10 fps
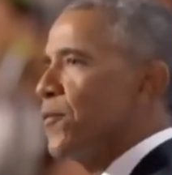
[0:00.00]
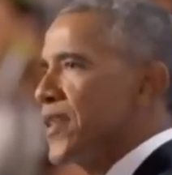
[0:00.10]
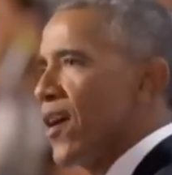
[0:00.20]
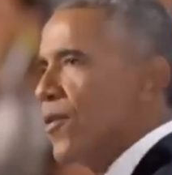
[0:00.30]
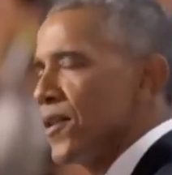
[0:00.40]

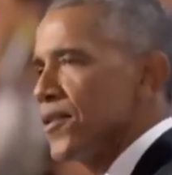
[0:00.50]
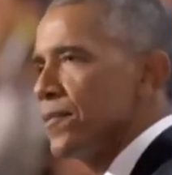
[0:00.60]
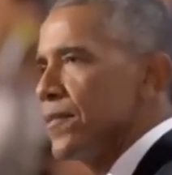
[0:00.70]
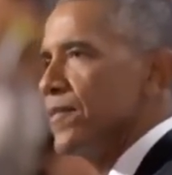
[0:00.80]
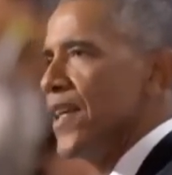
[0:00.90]
from
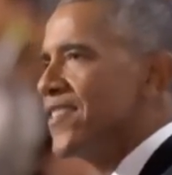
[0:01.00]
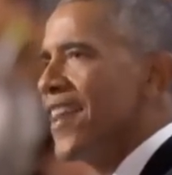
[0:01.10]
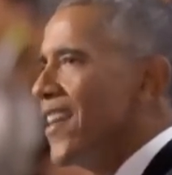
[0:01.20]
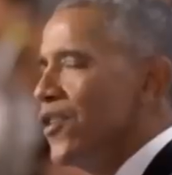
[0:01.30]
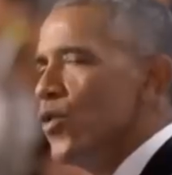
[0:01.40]
terrorism.
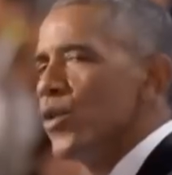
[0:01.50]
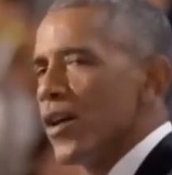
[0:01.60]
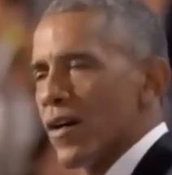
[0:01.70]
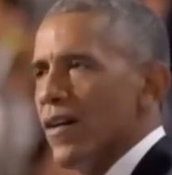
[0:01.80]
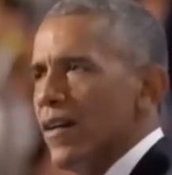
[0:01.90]
It's not new
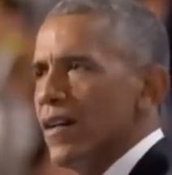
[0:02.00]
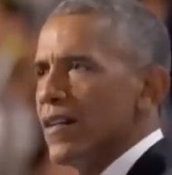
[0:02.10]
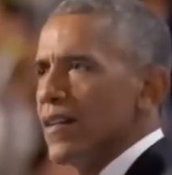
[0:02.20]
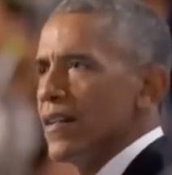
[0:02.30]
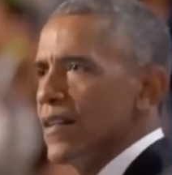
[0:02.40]
to her.
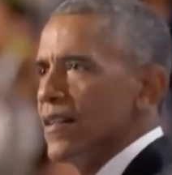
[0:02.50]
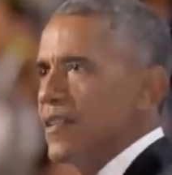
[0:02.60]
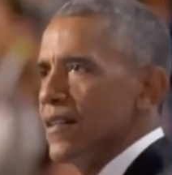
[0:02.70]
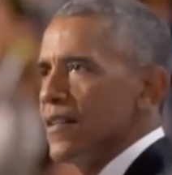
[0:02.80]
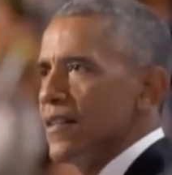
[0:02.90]

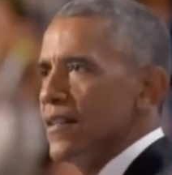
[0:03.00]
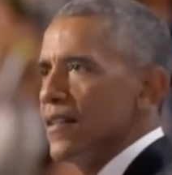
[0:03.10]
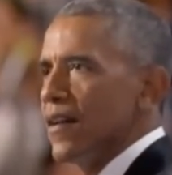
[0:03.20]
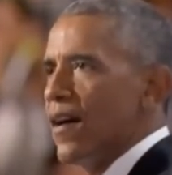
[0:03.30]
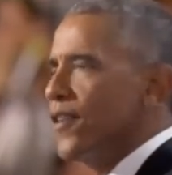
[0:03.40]

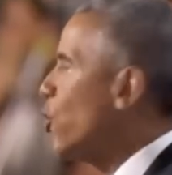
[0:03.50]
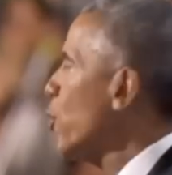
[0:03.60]
Our